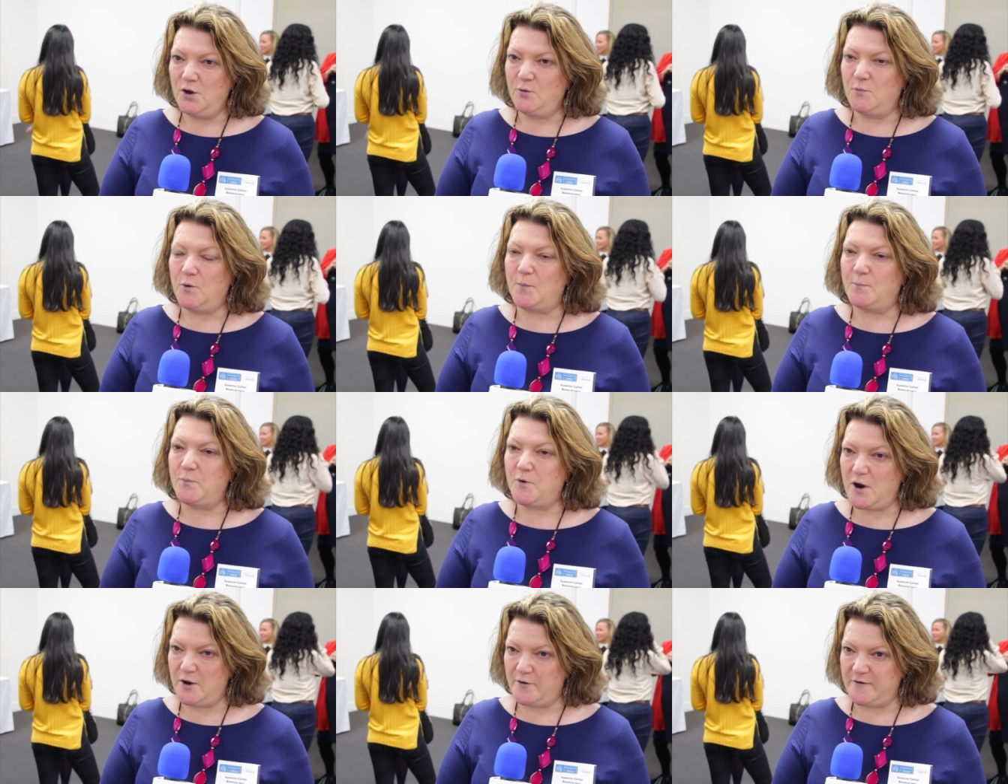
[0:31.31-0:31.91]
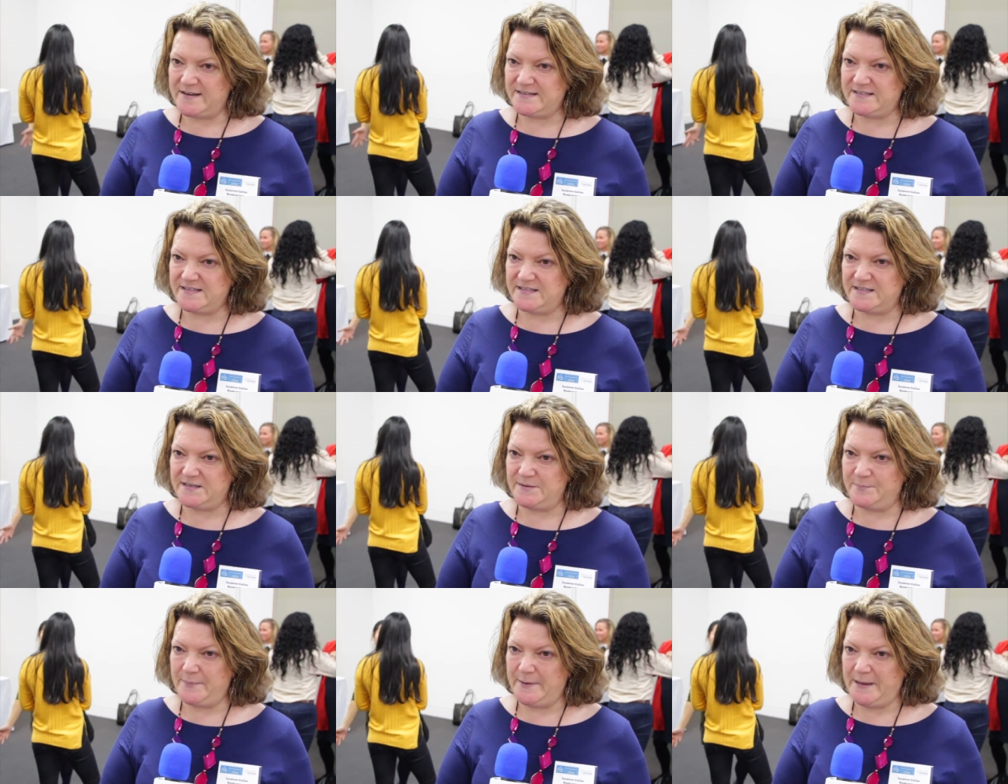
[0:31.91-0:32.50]
what progress is
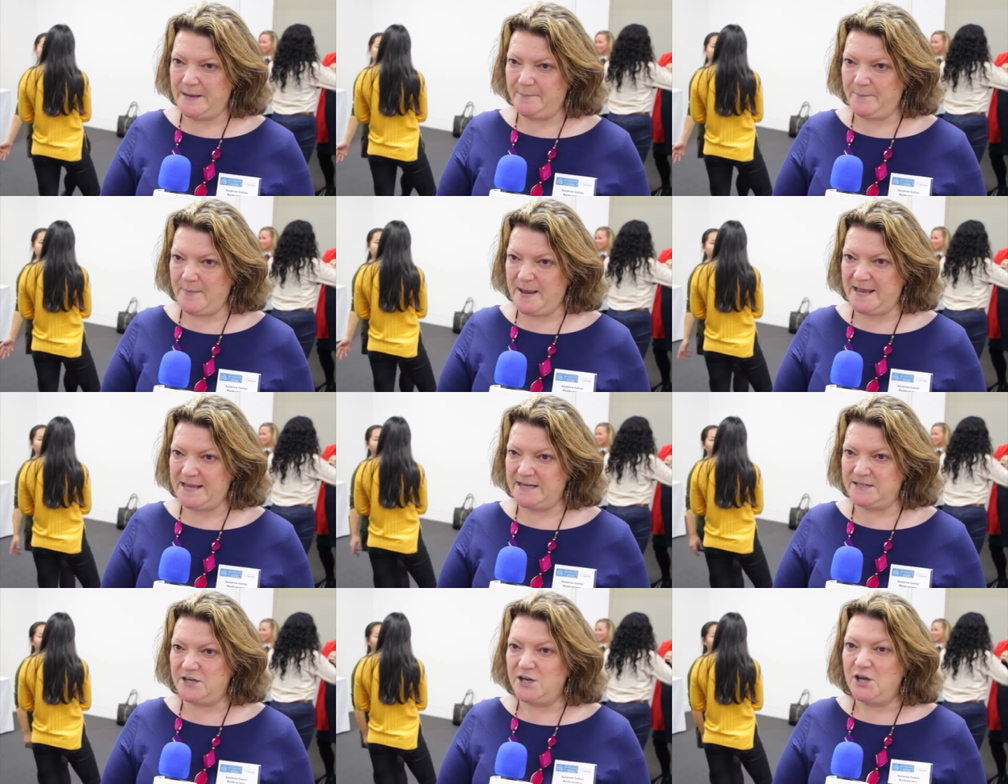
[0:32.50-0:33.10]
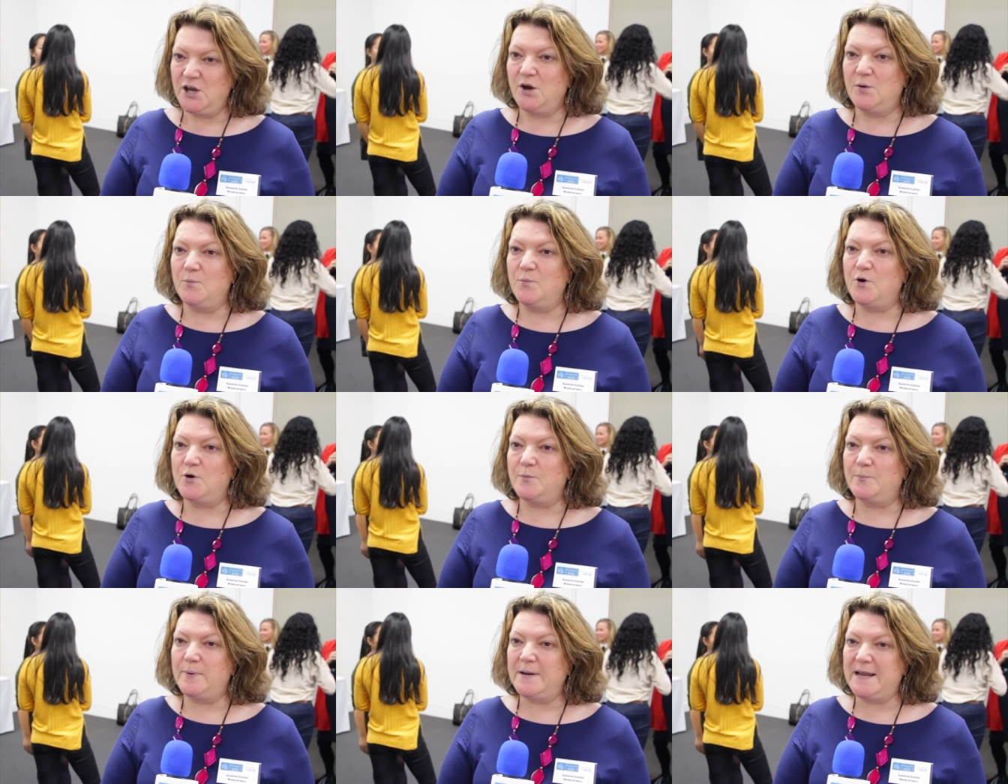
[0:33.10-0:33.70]
being made, and
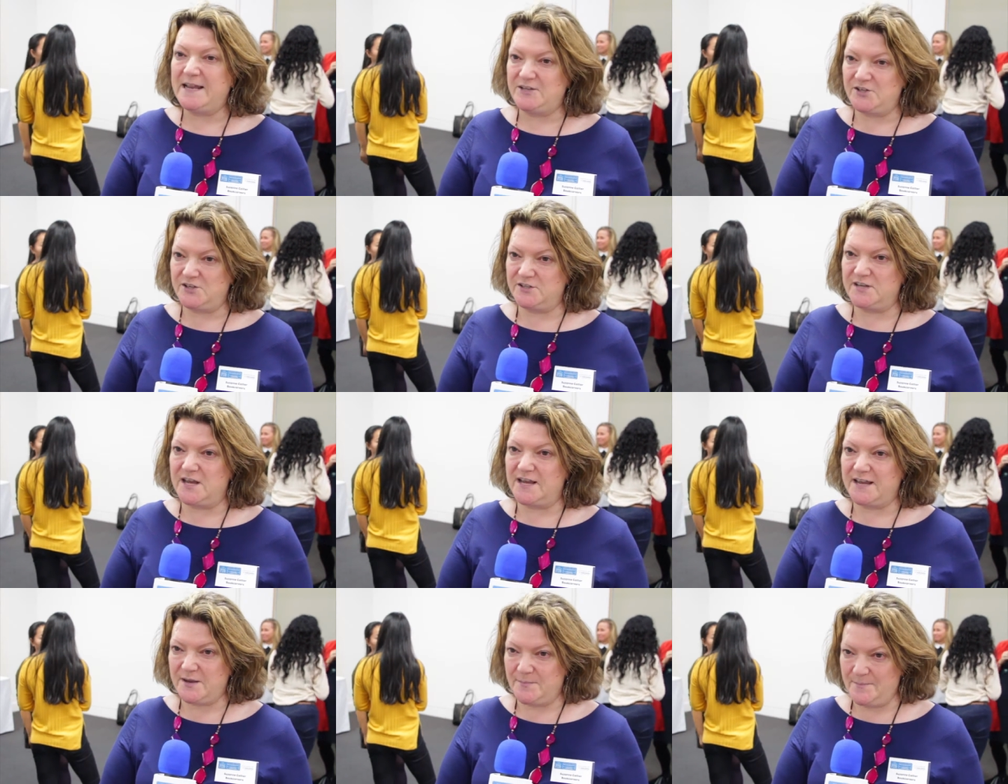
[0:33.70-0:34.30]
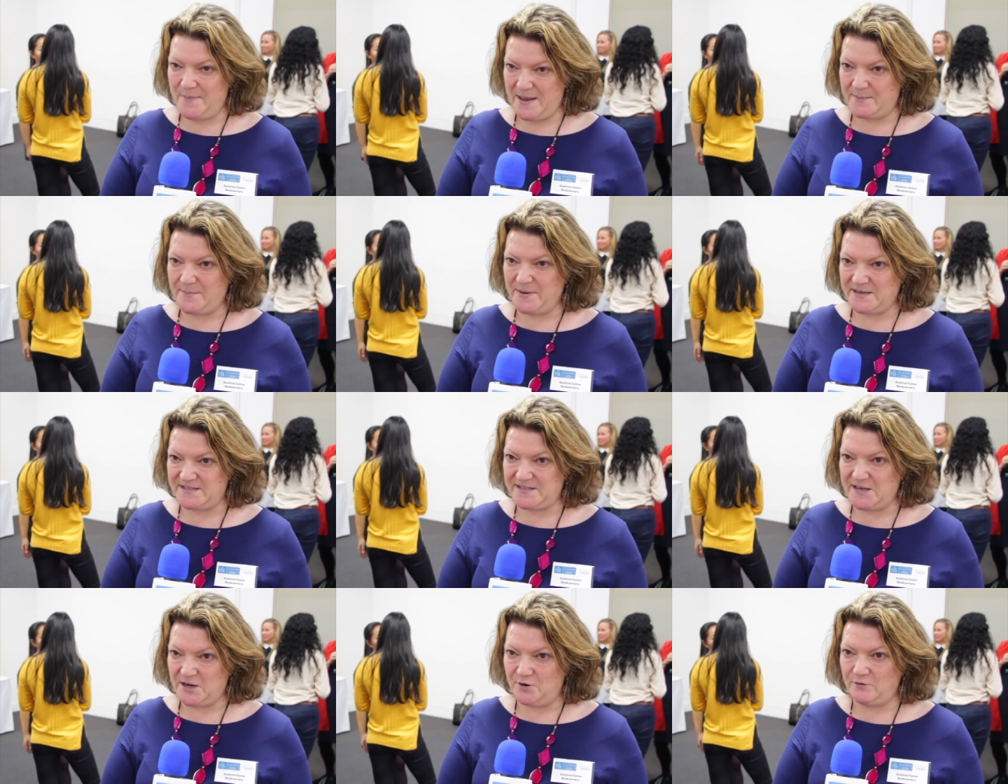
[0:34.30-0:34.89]
what pledges I can make
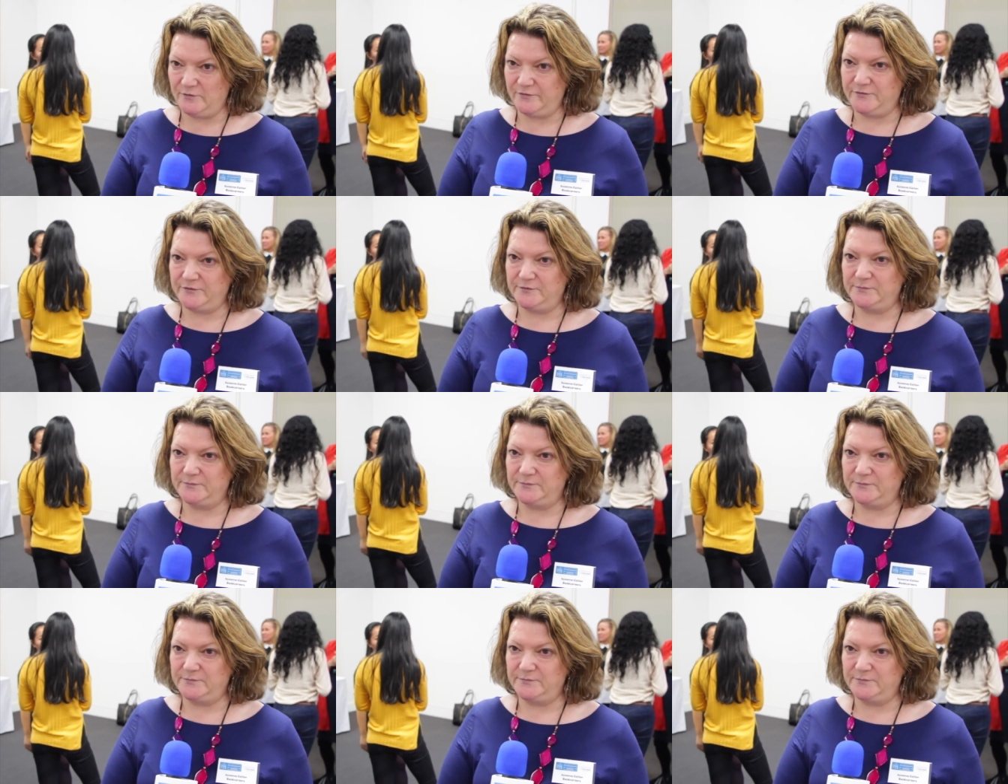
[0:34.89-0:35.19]
myself.